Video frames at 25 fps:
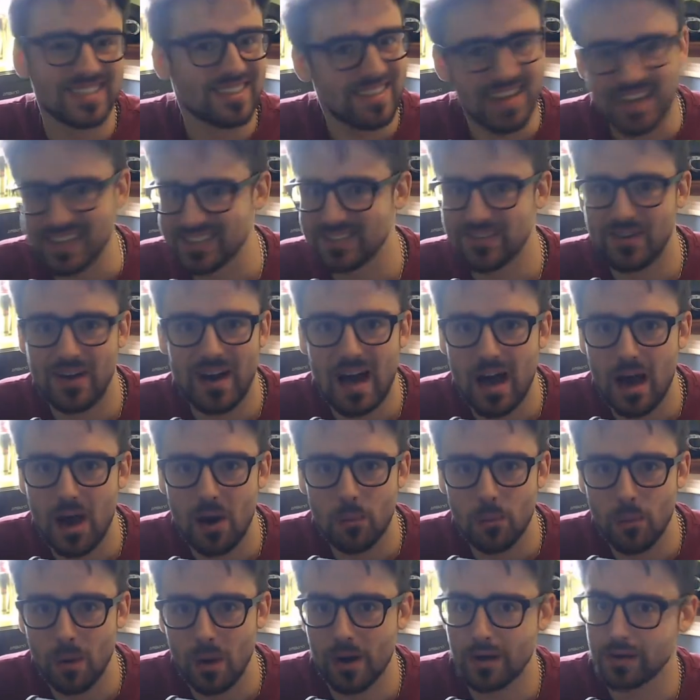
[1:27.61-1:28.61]
That's not how
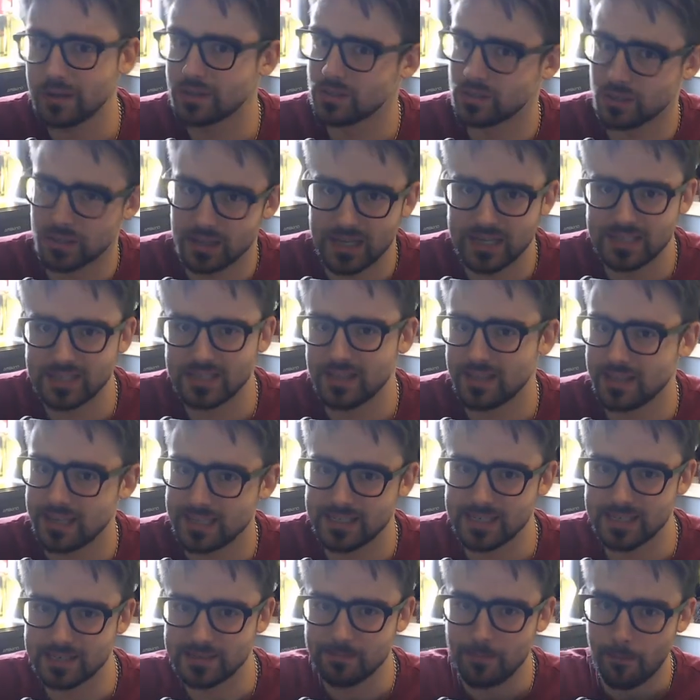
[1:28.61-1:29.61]
it works. So let's
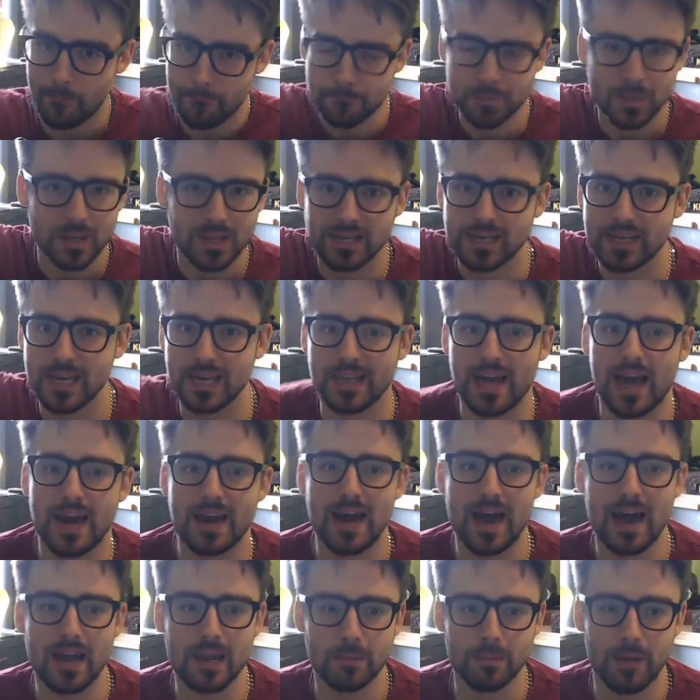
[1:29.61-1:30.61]
just get that
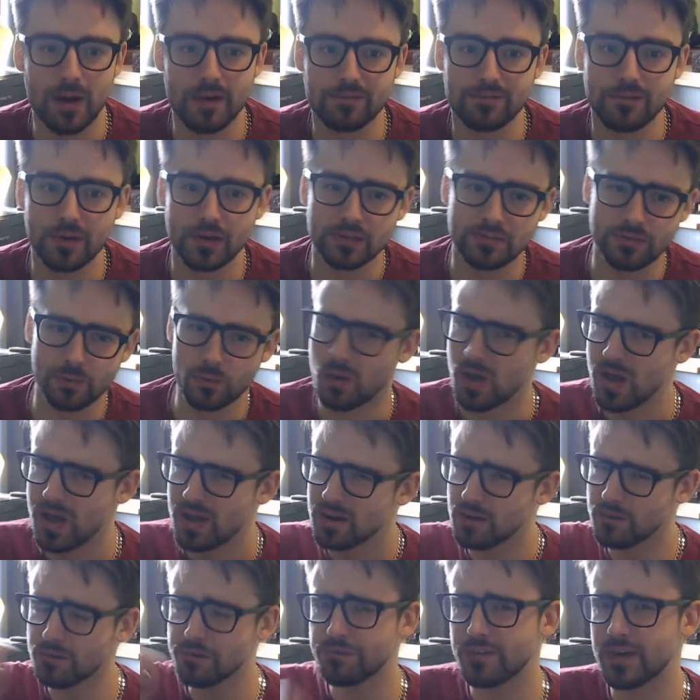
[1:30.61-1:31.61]
out of your mind first of all.
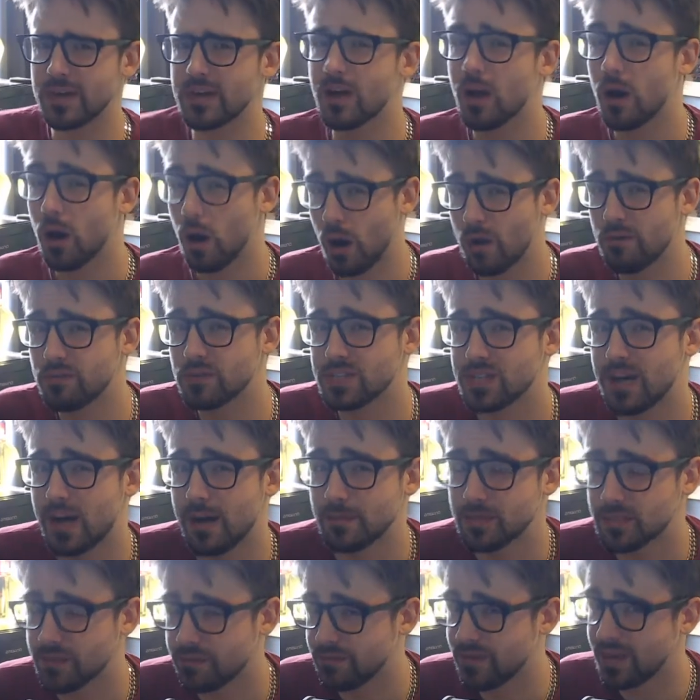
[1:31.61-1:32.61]
Another thing,
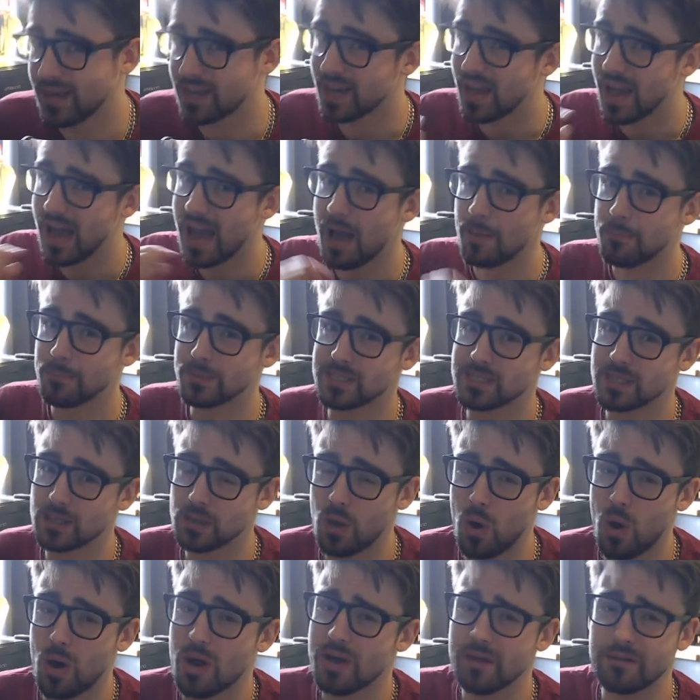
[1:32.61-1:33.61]
overtime is a thing. Happens a
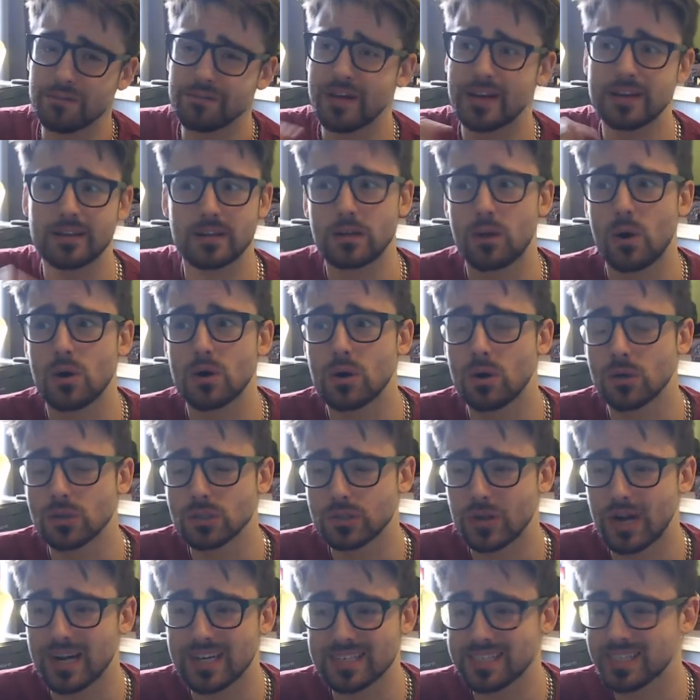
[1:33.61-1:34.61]
lot. In fact, a lot of
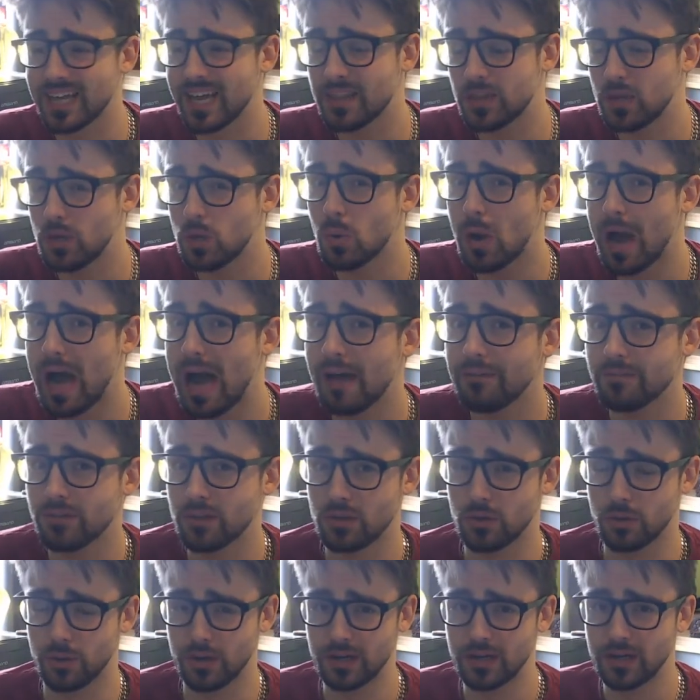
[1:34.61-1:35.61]
contracts say that you have to do it.